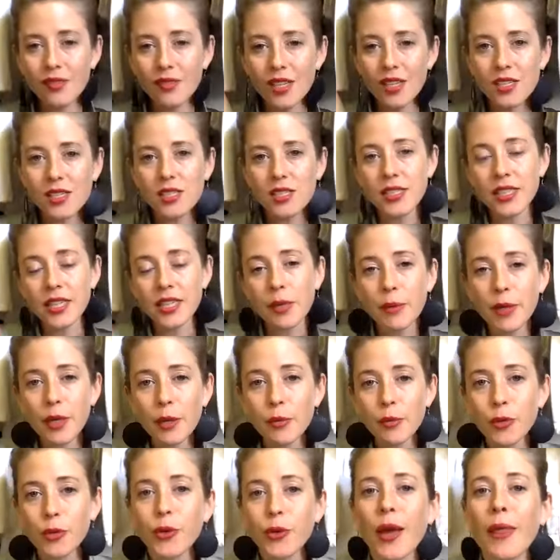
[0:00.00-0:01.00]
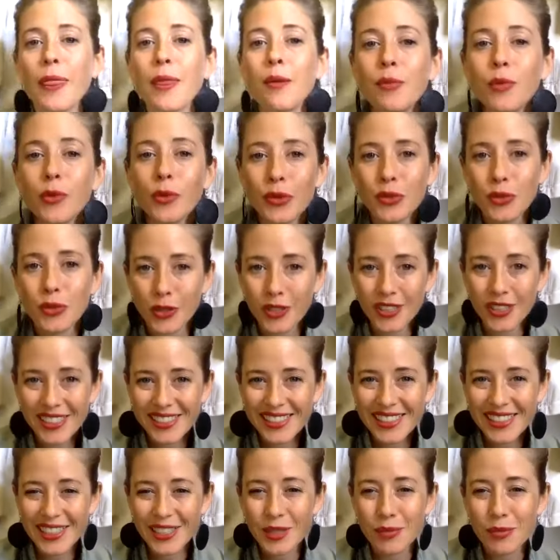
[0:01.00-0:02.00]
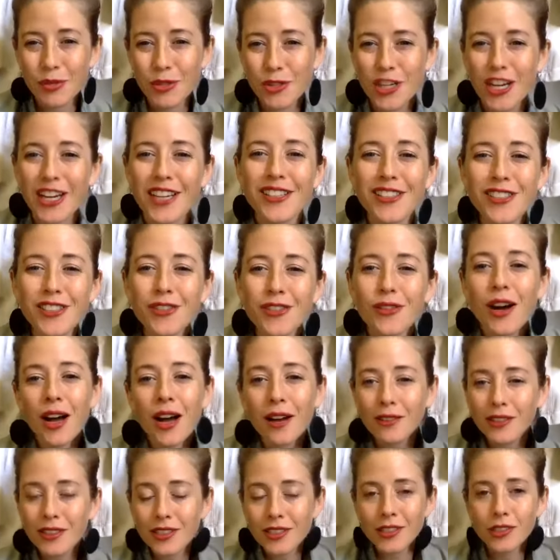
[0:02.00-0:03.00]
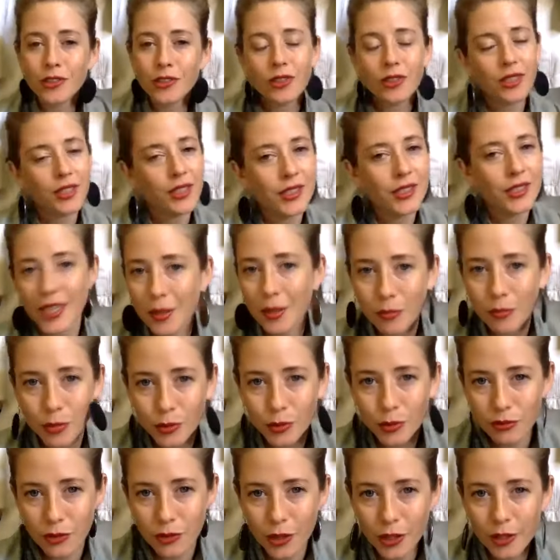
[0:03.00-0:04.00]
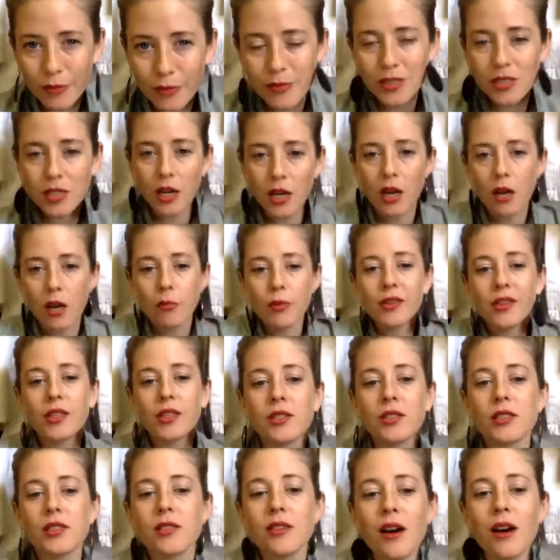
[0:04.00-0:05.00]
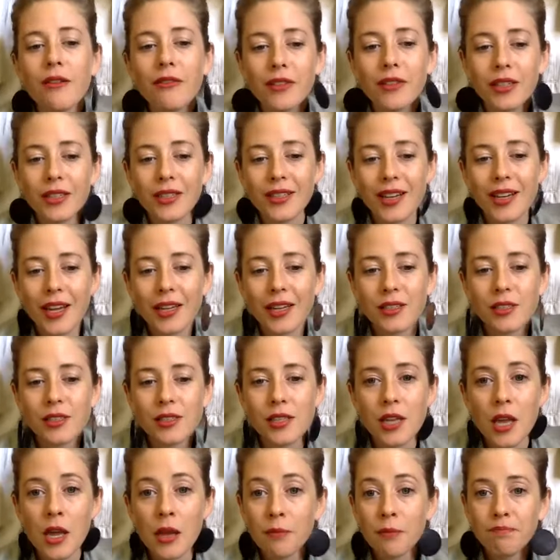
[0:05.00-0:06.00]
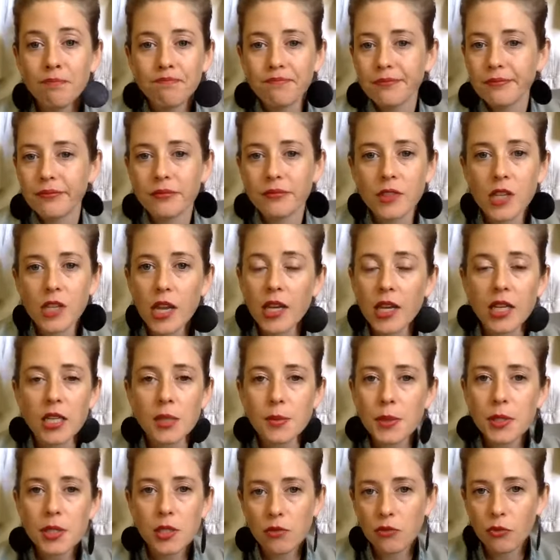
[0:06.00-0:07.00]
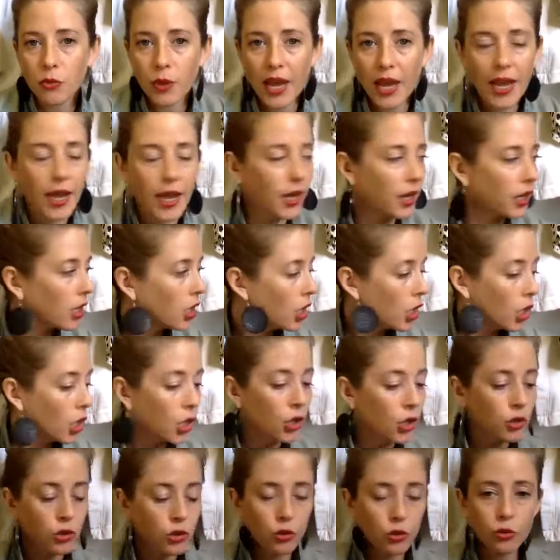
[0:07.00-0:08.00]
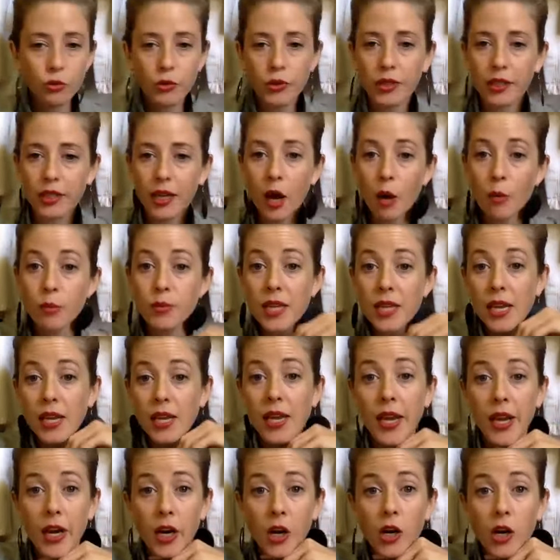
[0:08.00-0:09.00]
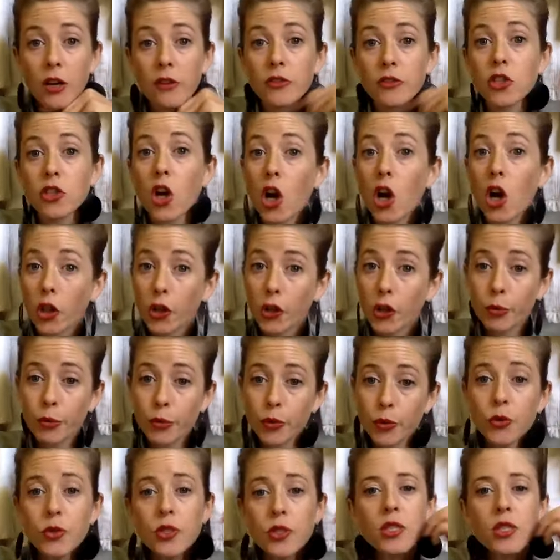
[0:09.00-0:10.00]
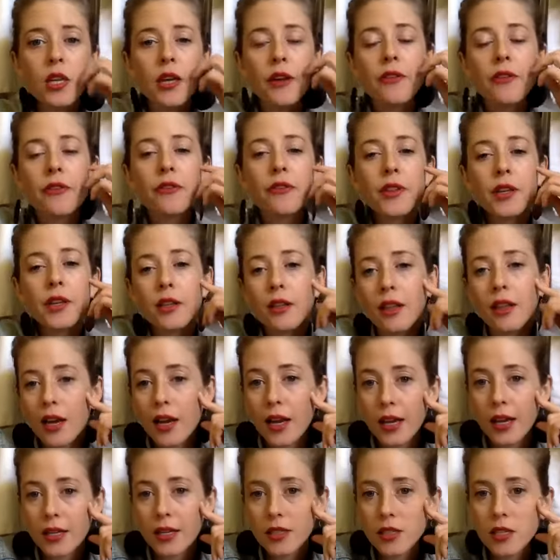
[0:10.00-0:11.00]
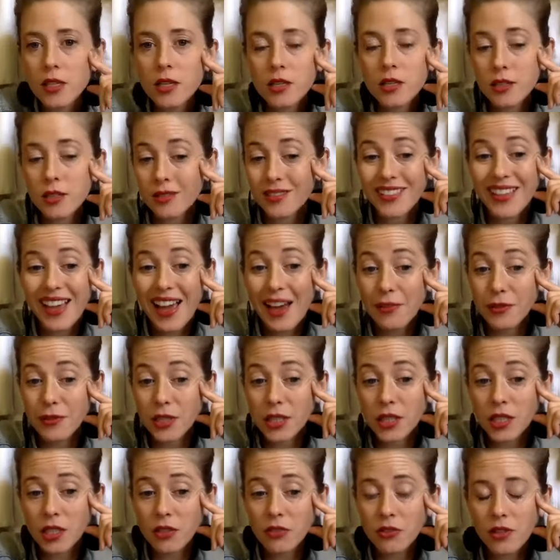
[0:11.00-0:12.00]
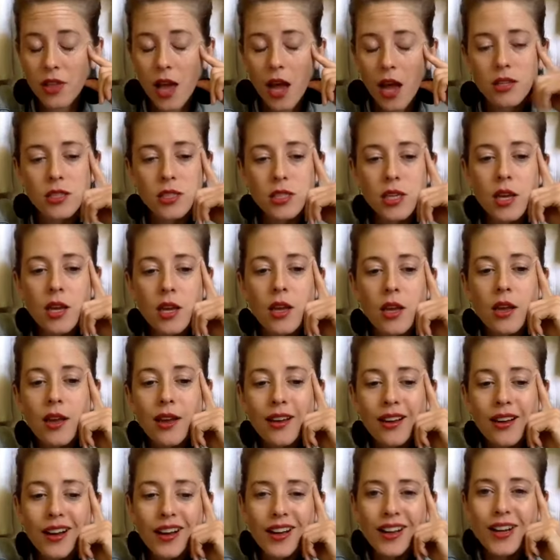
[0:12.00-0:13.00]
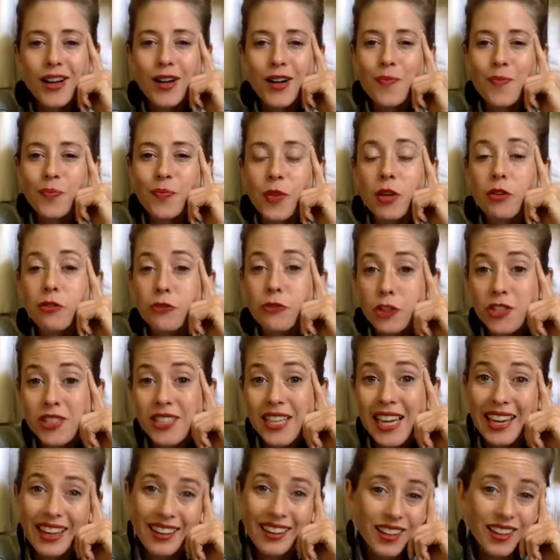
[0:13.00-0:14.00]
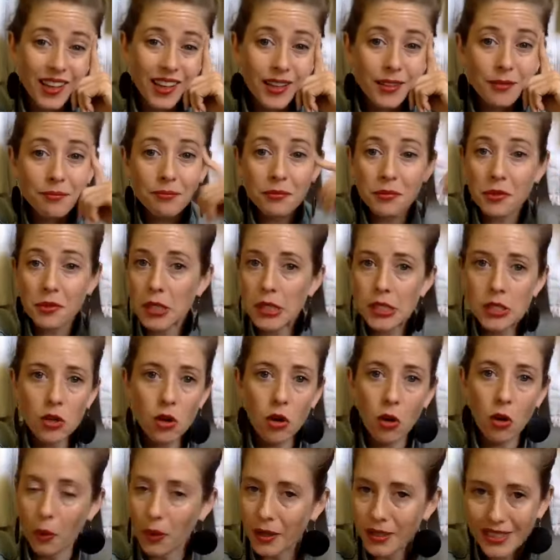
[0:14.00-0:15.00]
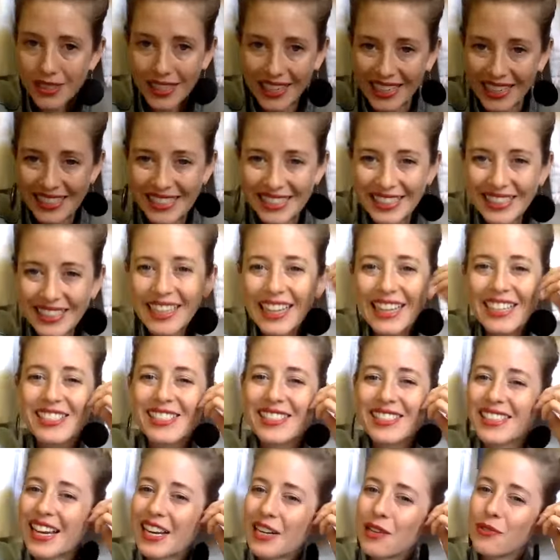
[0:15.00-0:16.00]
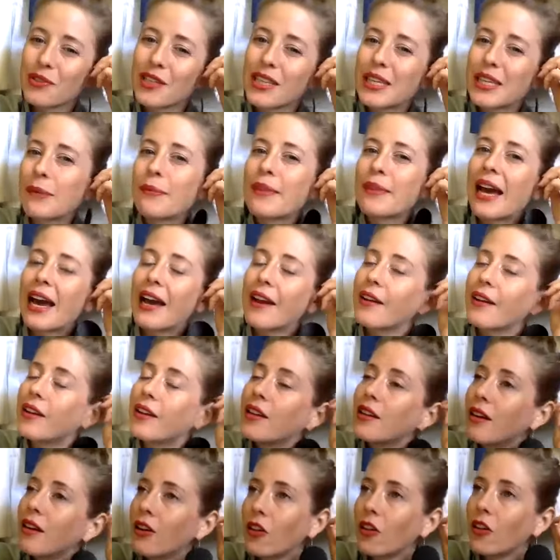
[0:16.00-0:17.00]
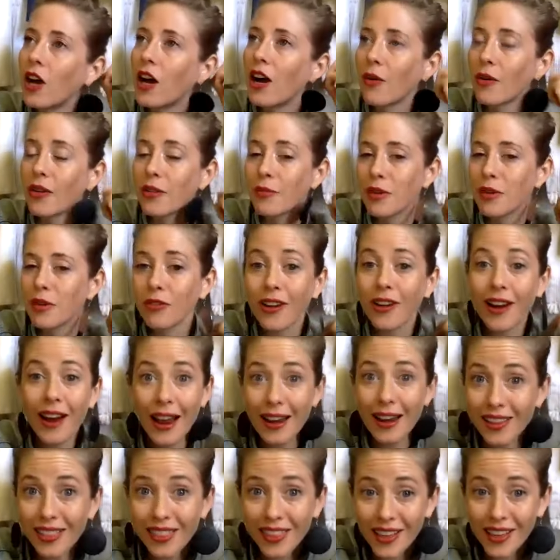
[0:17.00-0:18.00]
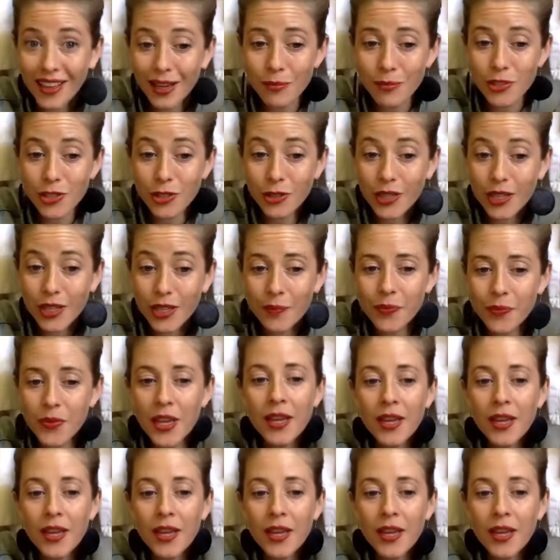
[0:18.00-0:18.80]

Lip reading: stick them in a boot, and the boot is going to stand up straight. So obviously you can get boot forms, but is often a nice inexpensive way to really help take care of taller boots if the client doesn't have anything for that. A first aid kit is always handy. I just kind of keep that along with me for anything I'm doing.